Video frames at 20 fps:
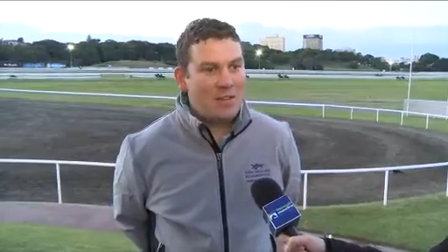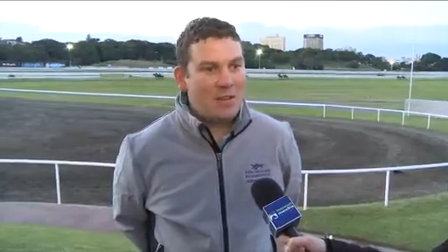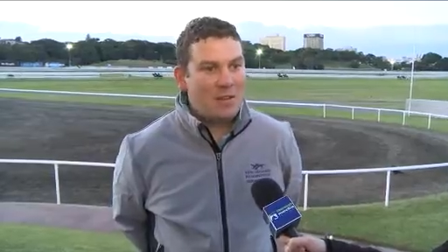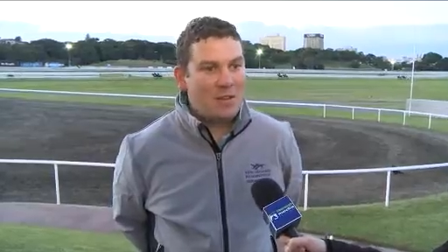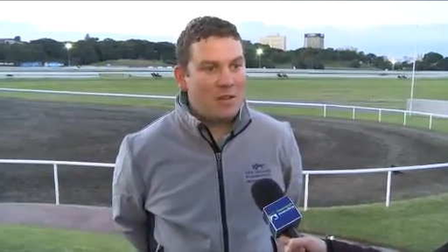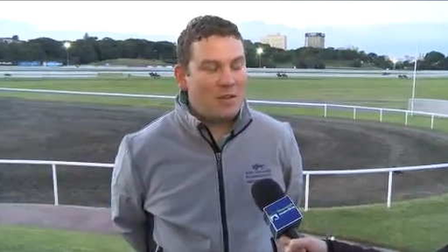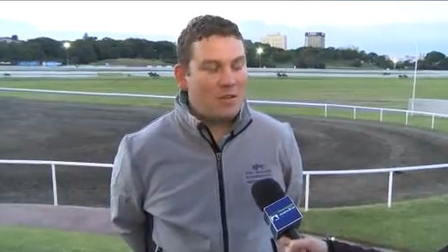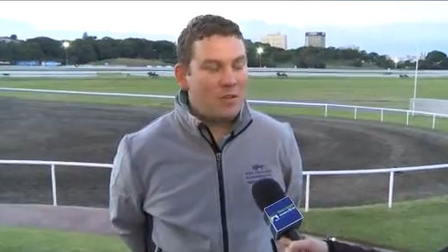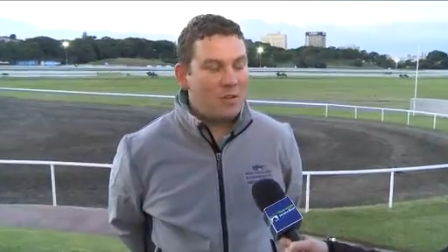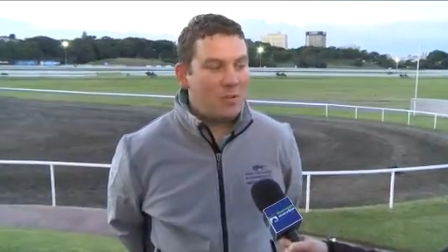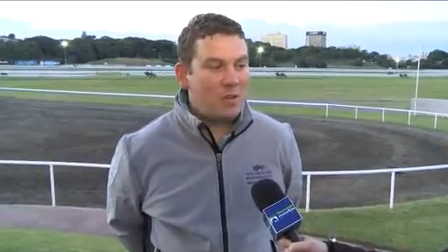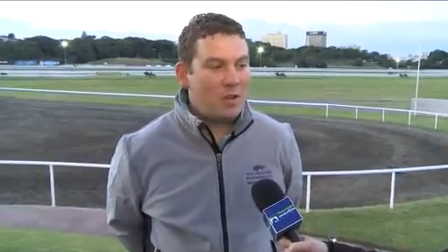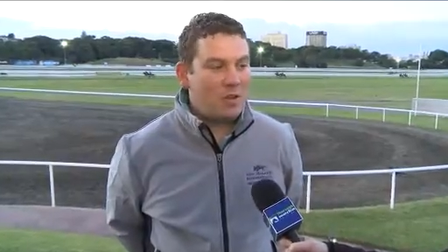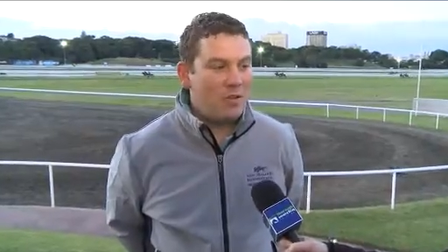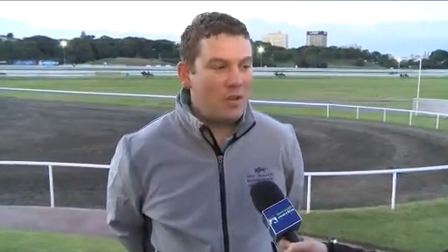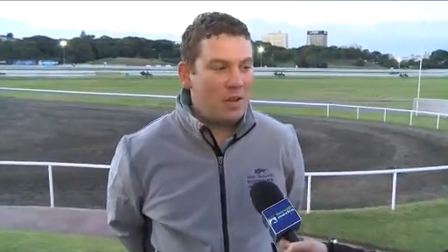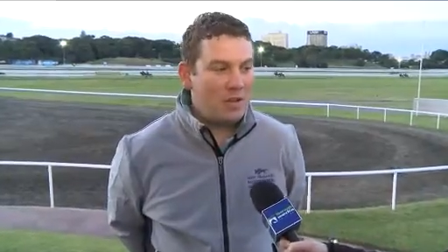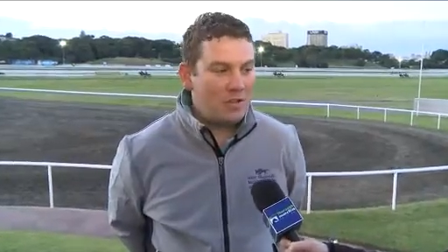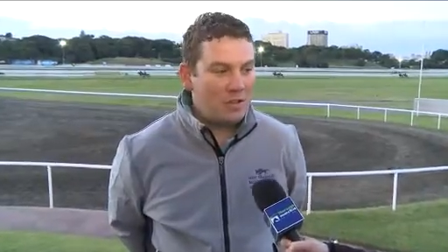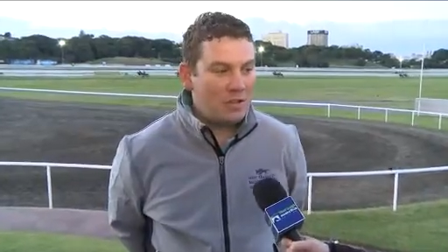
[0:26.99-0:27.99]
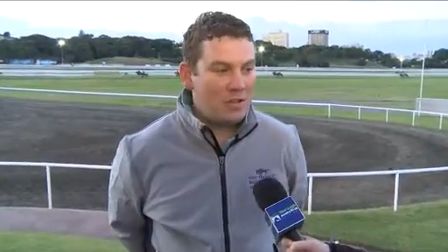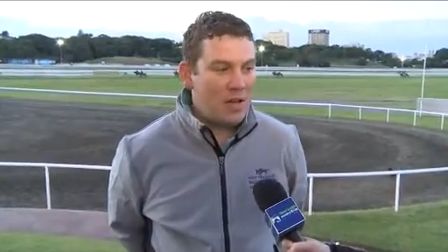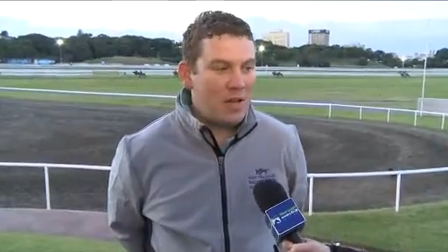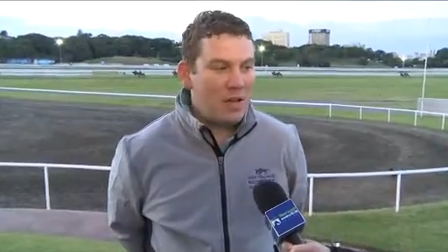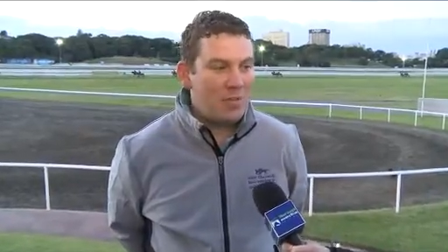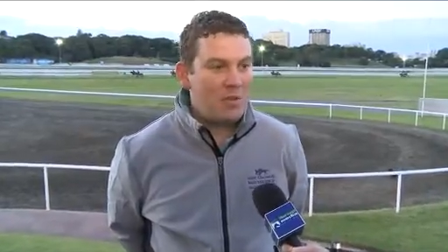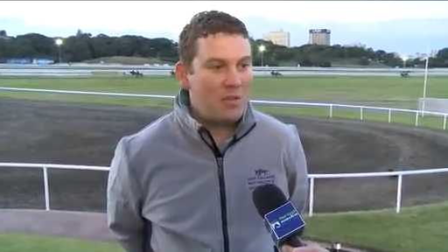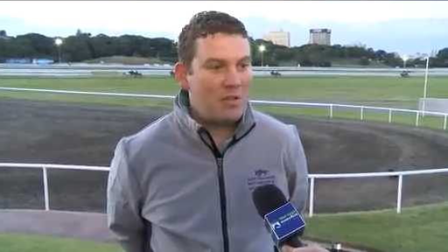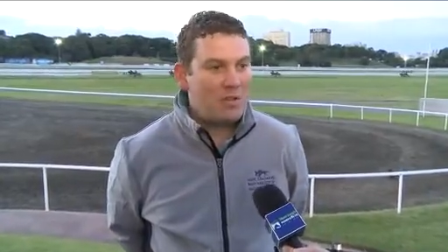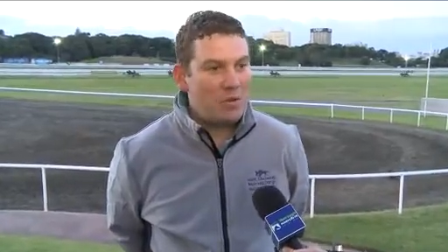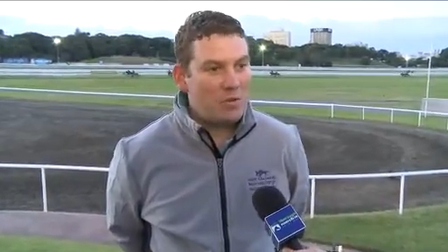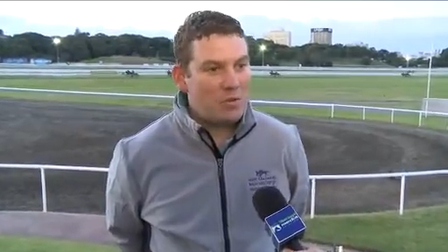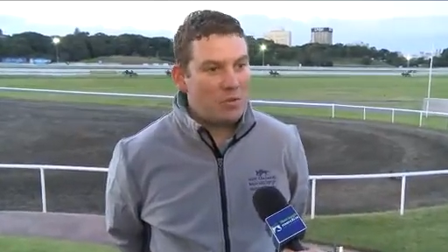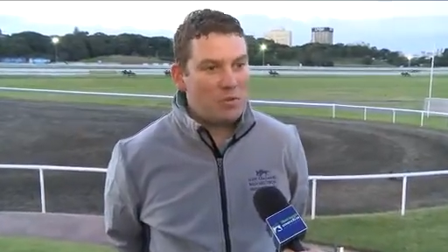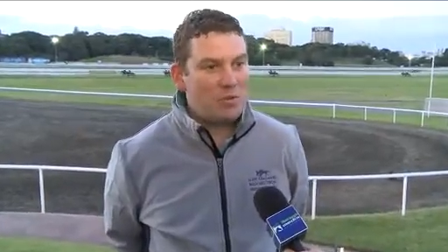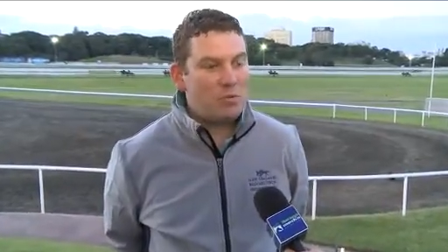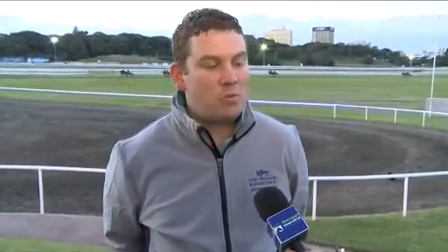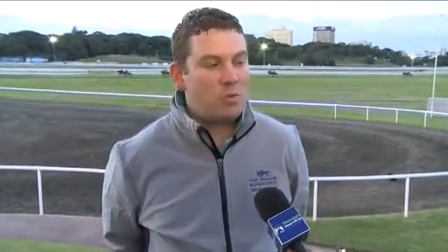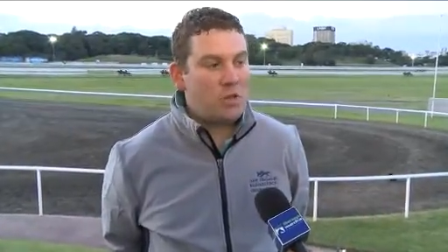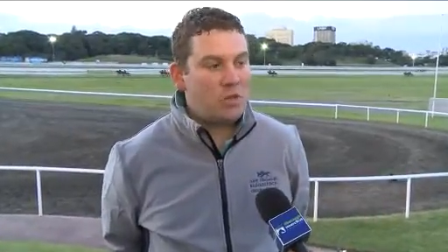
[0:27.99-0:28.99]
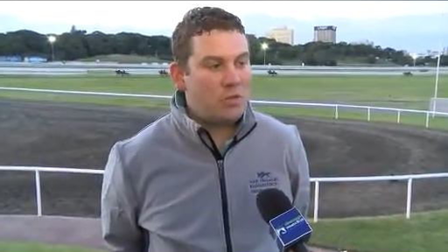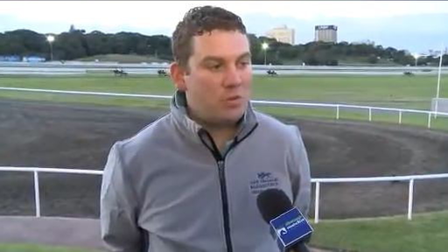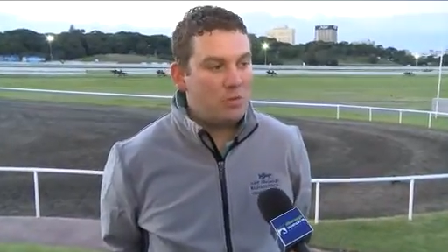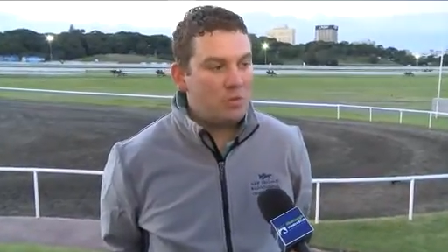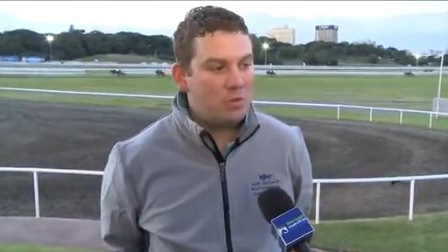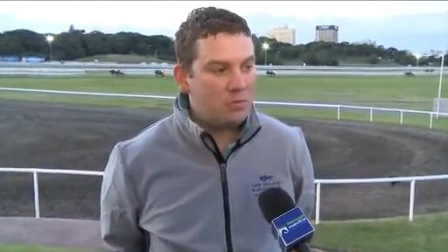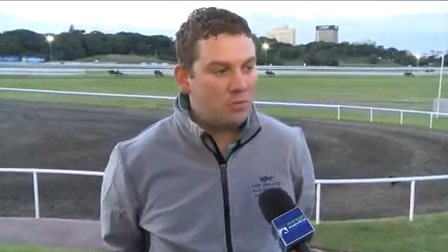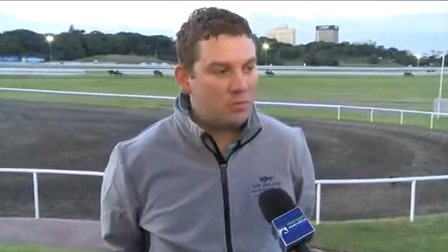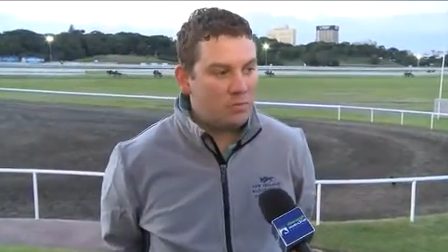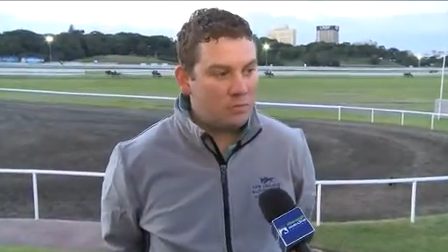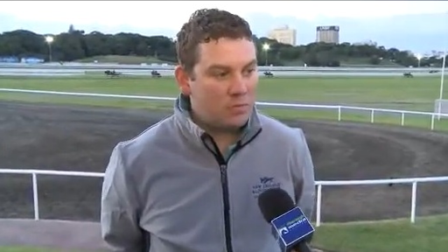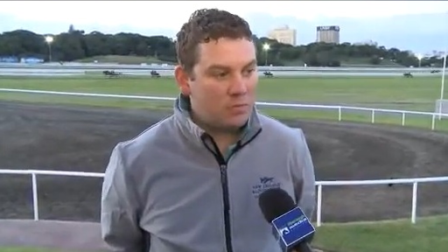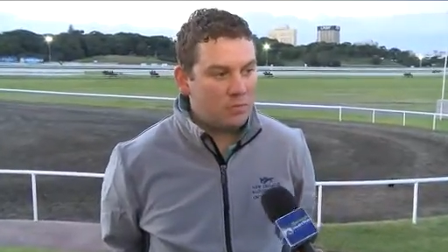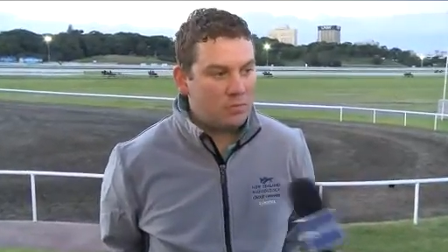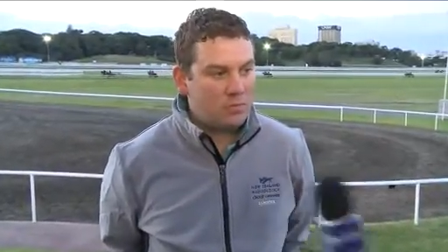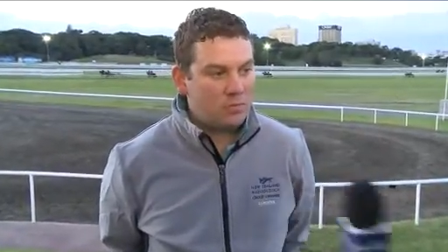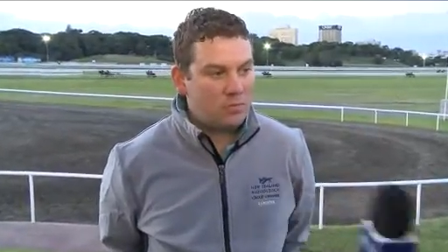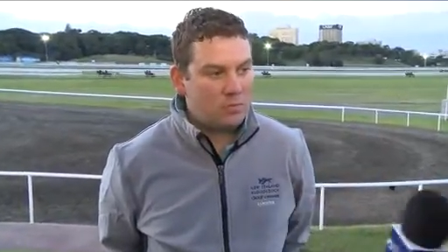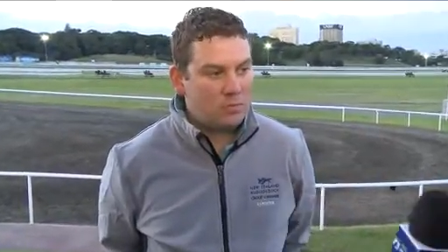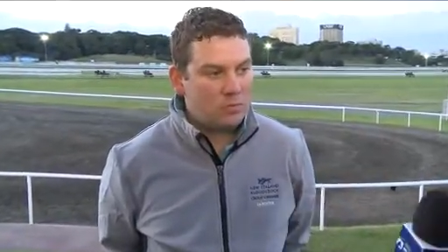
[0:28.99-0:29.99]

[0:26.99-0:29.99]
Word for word: don't get too many cracks at Derby, so we'll just press on. He was